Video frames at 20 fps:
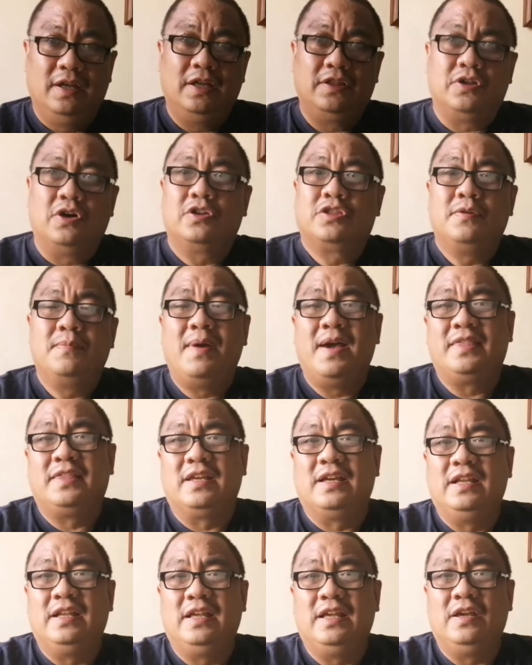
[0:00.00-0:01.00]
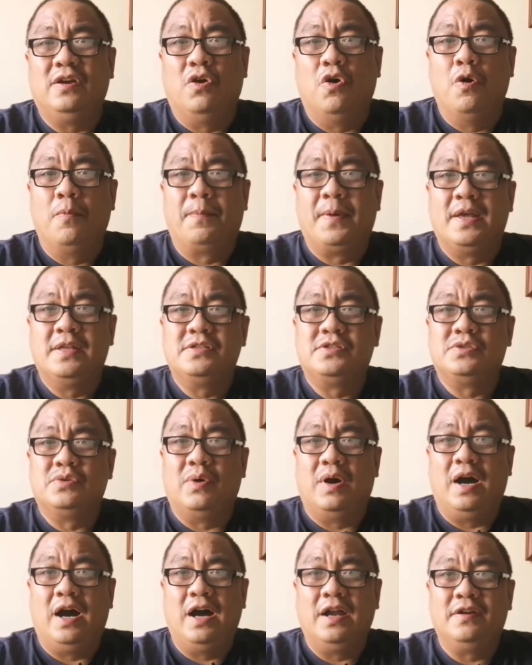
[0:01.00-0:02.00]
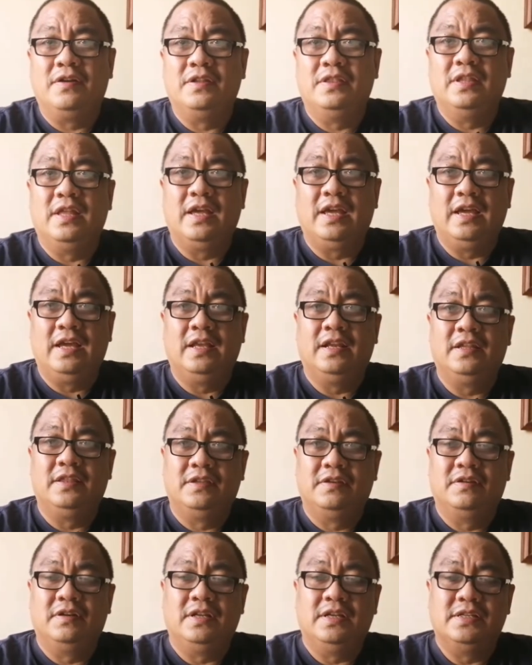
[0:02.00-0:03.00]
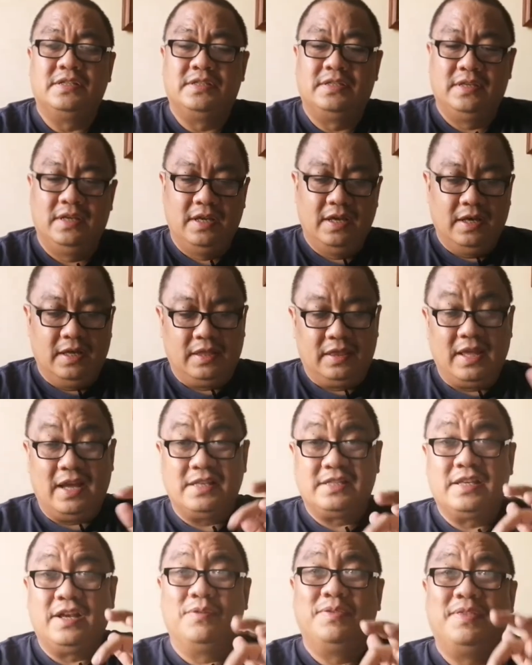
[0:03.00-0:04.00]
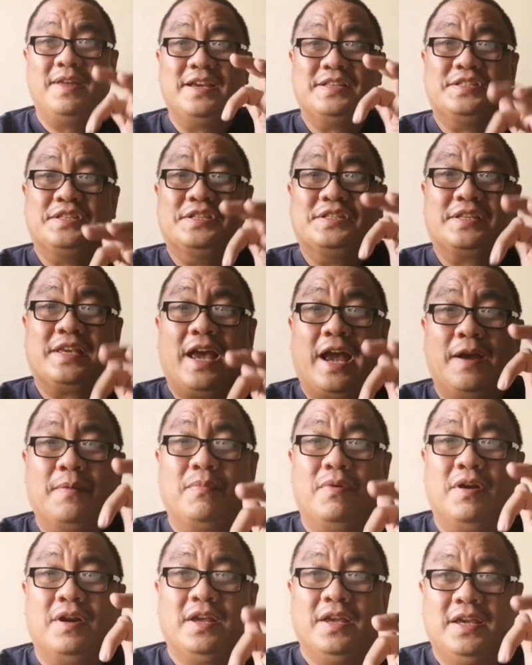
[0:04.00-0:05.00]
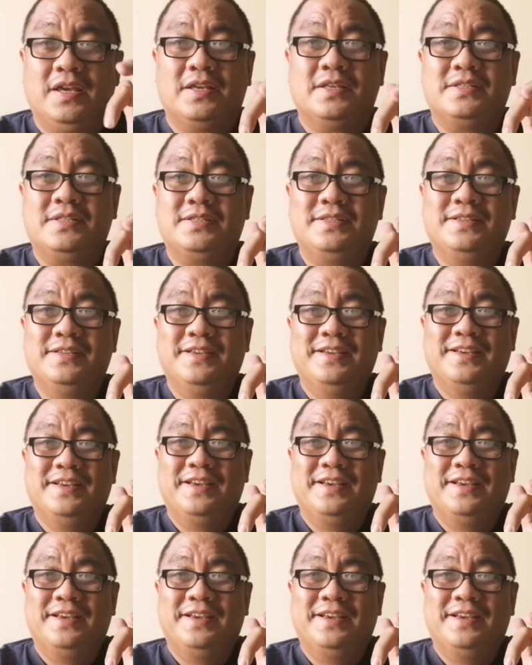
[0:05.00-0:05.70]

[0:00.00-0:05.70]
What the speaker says: it automatically opens to 180 degrees. That's how nice this camera is.